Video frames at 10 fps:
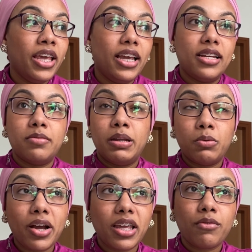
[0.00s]
He's been
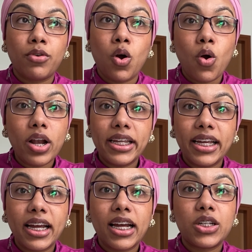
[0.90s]
working for a whole
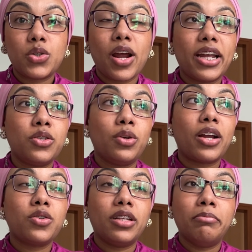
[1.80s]
year trying to
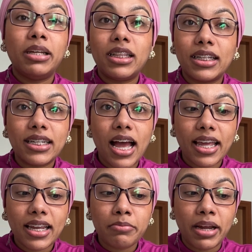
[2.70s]
actually meet the
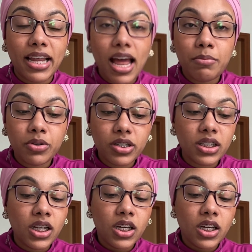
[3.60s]
target my dad put.